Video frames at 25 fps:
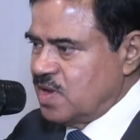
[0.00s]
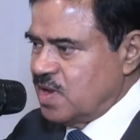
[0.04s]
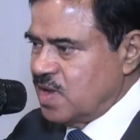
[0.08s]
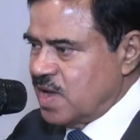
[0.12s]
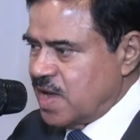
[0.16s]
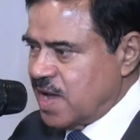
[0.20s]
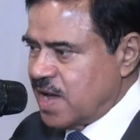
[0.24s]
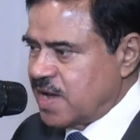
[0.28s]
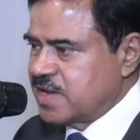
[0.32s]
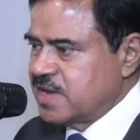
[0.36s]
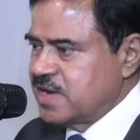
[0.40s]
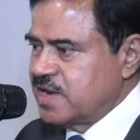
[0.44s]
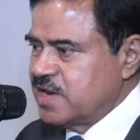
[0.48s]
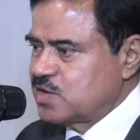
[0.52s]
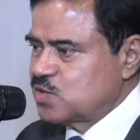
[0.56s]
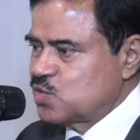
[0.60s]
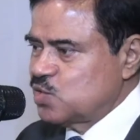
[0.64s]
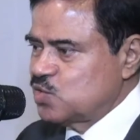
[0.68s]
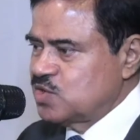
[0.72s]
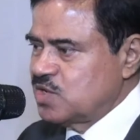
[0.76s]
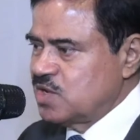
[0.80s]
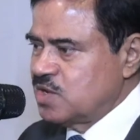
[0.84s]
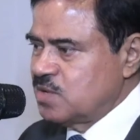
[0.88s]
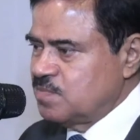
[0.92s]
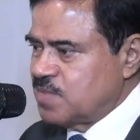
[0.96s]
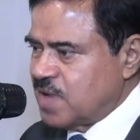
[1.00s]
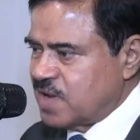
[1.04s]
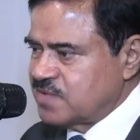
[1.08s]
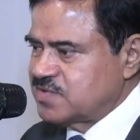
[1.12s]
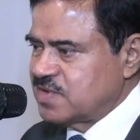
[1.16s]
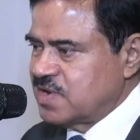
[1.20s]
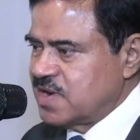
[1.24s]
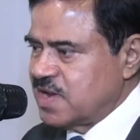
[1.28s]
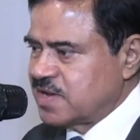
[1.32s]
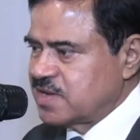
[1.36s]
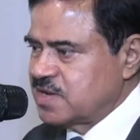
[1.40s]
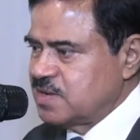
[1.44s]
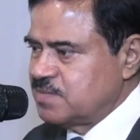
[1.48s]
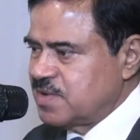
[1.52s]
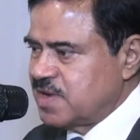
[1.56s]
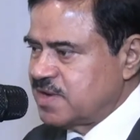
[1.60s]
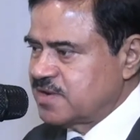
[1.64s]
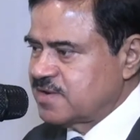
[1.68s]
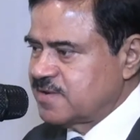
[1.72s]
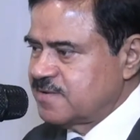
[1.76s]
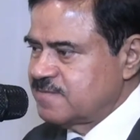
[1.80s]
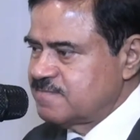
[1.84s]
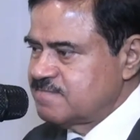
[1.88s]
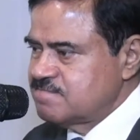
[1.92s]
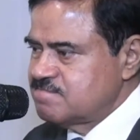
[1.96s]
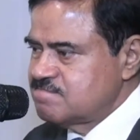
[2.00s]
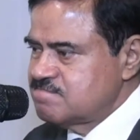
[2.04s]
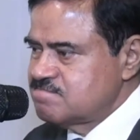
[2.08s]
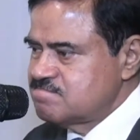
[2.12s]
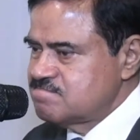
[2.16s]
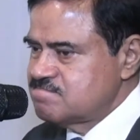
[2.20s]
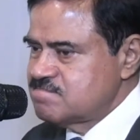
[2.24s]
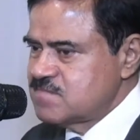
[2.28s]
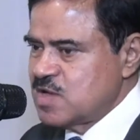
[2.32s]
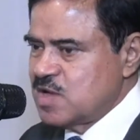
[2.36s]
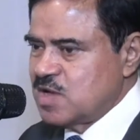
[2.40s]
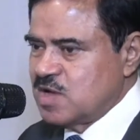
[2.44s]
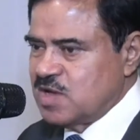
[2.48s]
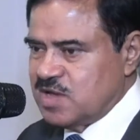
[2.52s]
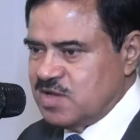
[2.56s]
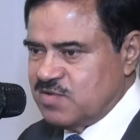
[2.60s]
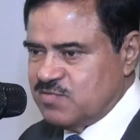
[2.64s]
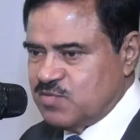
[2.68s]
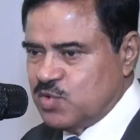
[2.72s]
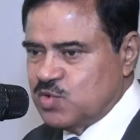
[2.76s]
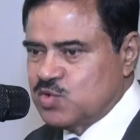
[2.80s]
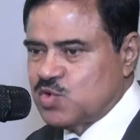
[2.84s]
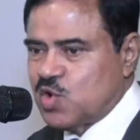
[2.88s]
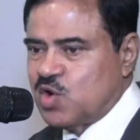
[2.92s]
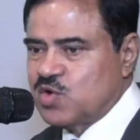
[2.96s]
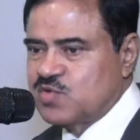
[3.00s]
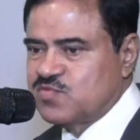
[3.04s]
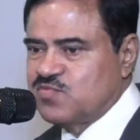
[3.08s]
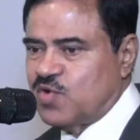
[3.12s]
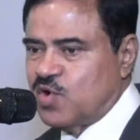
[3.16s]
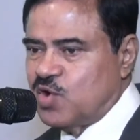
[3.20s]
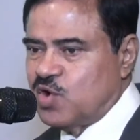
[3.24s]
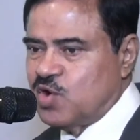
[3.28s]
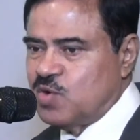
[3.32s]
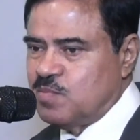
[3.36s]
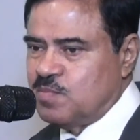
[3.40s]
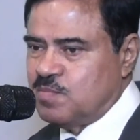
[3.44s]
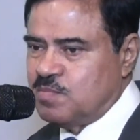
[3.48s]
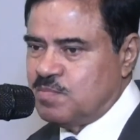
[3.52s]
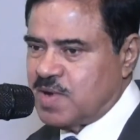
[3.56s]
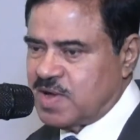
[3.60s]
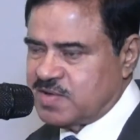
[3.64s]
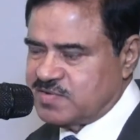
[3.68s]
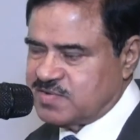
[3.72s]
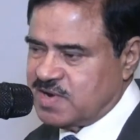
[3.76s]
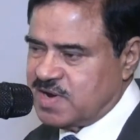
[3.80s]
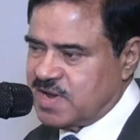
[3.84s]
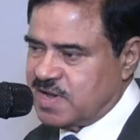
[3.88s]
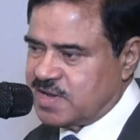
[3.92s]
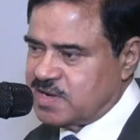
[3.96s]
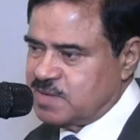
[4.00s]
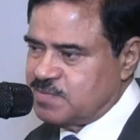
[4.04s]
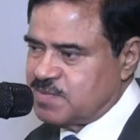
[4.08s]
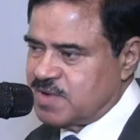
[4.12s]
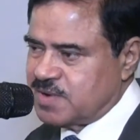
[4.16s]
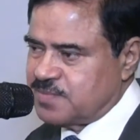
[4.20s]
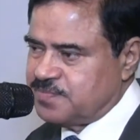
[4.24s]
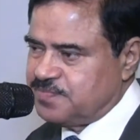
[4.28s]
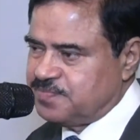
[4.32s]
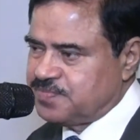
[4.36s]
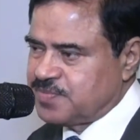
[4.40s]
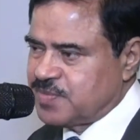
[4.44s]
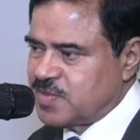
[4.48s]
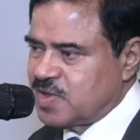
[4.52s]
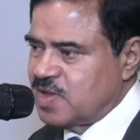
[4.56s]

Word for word: agree to the Basel Agreement, if we don't follow Basel Agreement,